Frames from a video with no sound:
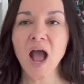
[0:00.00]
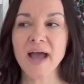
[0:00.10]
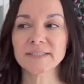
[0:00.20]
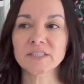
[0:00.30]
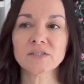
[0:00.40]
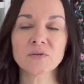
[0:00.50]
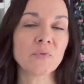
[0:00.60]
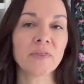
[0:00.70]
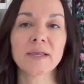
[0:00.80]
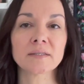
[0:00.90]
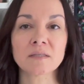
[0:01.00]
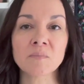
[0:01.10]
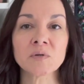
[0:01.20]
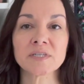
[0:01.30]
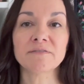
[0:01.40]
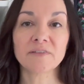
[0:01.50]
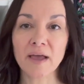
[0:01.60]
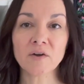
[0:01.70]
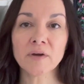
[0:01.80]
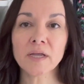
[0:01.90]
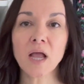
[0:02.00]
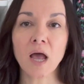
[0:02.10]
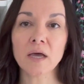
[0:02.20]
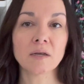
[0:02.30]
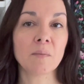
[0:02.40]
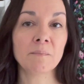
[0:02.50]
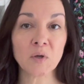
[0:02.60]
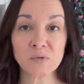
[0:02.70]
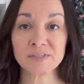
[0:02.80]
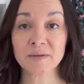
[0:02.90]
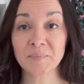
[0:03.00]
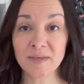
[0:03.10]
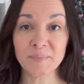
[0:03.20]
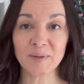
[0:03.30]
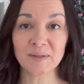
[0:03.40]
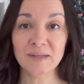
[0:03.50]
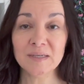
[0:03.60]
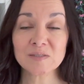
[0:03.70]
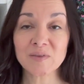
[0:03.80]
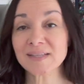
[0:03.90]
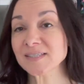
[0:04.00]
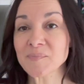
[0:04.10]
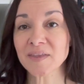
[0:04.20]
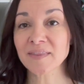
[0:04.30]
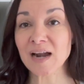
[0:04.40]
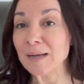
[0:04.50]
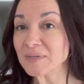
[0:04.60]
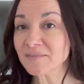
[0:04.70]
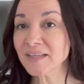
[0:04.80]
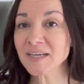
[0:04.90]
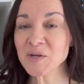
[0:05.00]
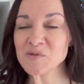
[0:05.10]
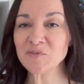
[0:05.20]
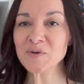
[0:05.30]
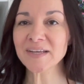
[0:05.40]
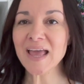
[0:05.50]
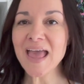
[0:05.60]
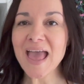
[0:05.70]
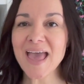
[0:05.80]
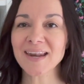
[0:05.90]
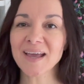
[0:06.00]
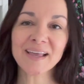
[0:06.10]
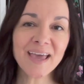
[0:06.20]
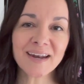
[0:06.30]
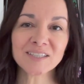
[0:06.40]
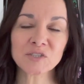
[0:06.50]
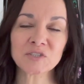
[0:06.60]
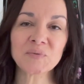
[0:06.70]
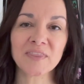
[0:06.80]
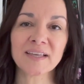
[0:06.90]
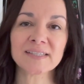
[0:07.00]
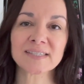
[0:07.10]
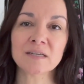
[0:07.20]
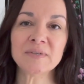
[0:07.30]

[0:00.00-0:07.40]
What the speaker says: I just don't think it's the most flattering on most people. So that's something that I'm definitely going to avoid. And again, I just don't think it's going to be